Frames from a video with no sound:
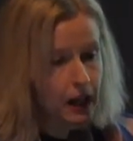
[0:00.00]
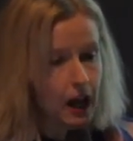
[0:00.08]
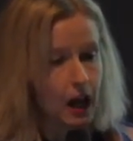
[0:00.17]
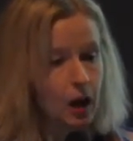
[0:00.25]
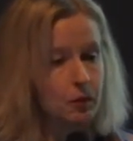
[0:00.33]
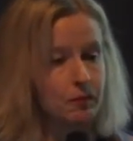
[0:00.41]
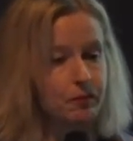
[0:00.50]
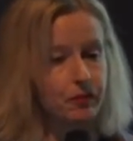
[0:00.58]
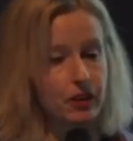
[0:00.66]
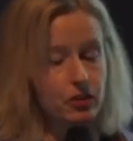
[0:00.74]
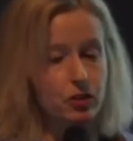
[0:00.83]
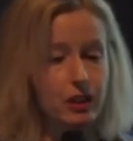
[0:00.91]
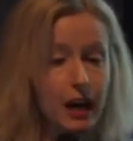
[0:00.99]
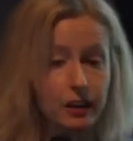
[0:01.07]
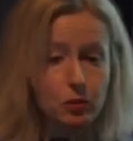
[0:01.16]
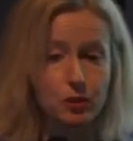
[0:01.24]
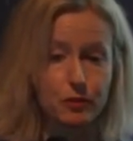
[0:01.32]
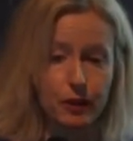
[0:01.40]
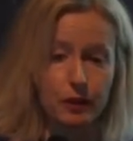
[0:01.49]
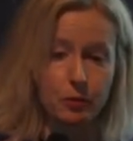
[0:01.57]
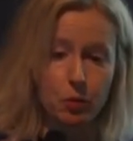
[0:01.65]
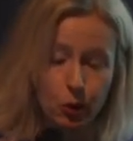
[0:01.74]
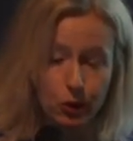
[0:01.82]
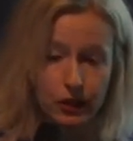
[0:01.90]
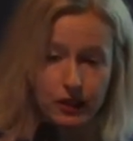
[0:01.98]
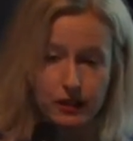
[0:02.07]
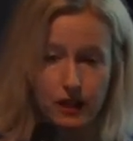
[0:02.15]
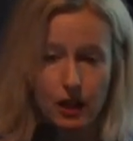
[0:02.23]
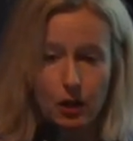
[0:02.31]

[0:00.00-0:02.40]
Um, so Dada was very important,